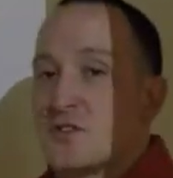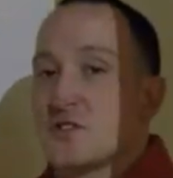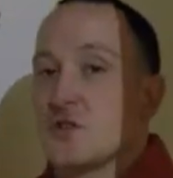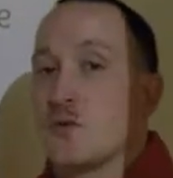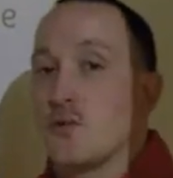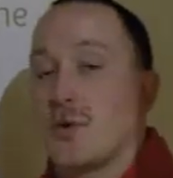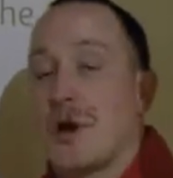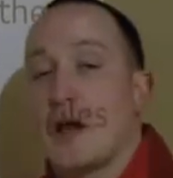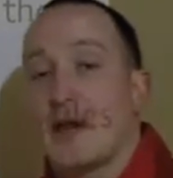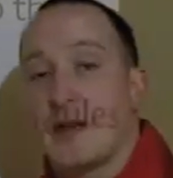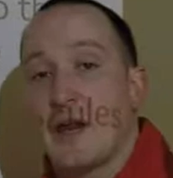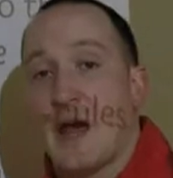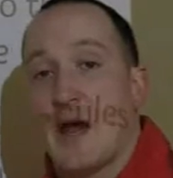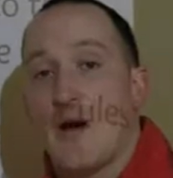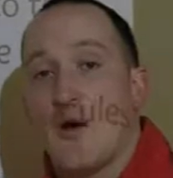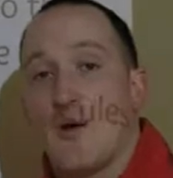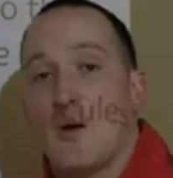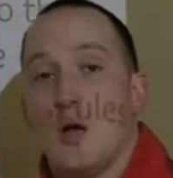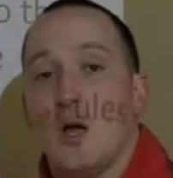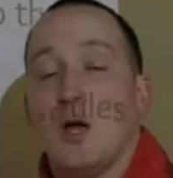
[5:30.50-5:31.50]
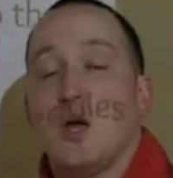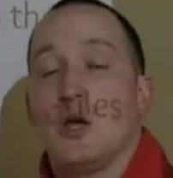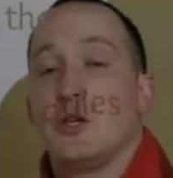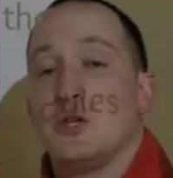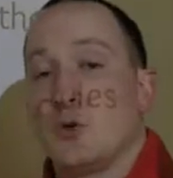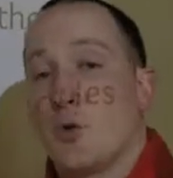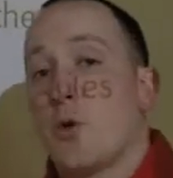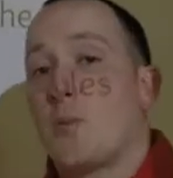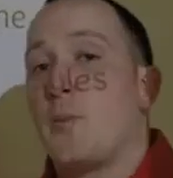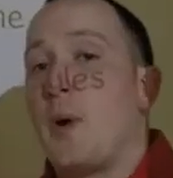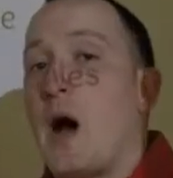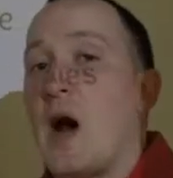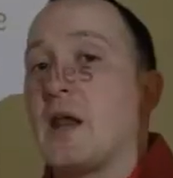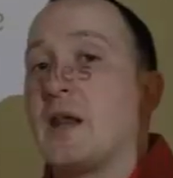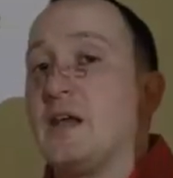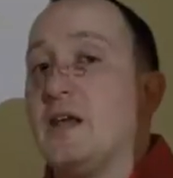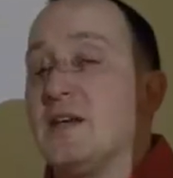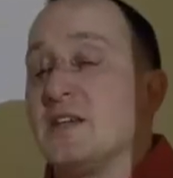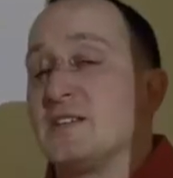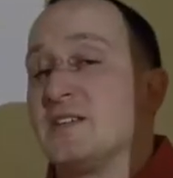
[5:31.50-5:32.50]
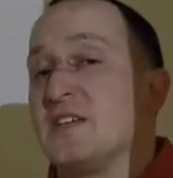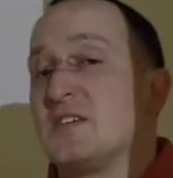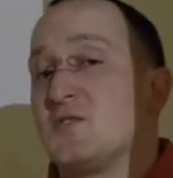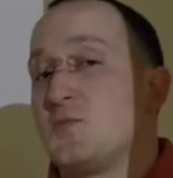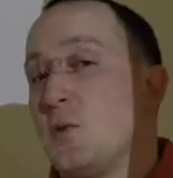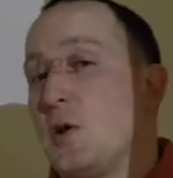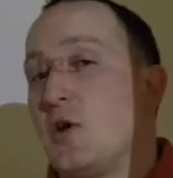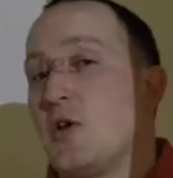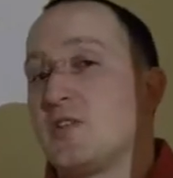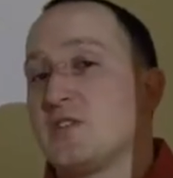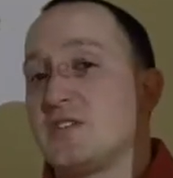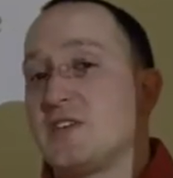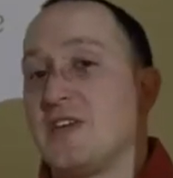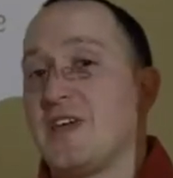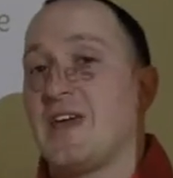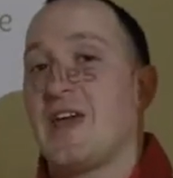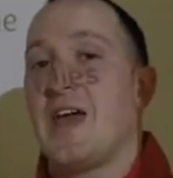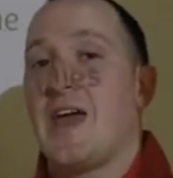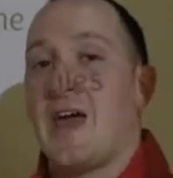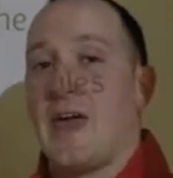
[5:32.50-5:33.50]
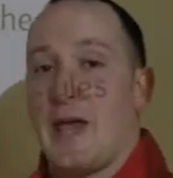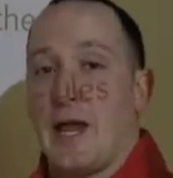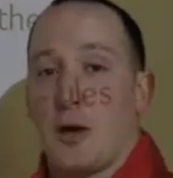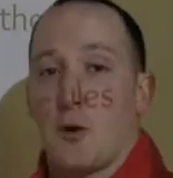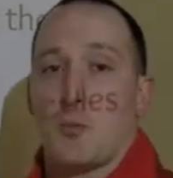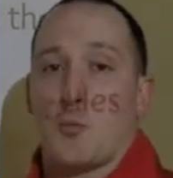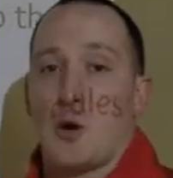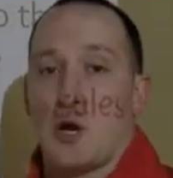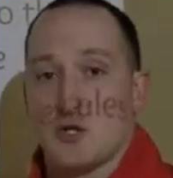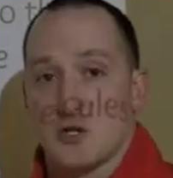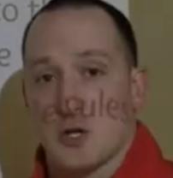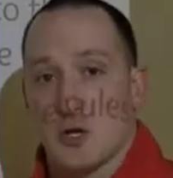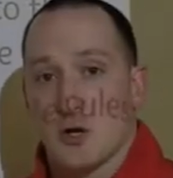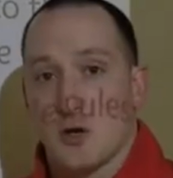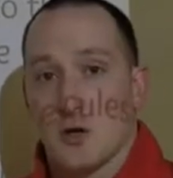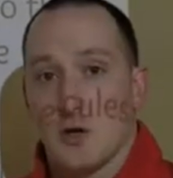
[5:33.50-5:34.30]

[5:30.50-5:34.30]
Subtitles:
So right now, your body is experiencing air pressure.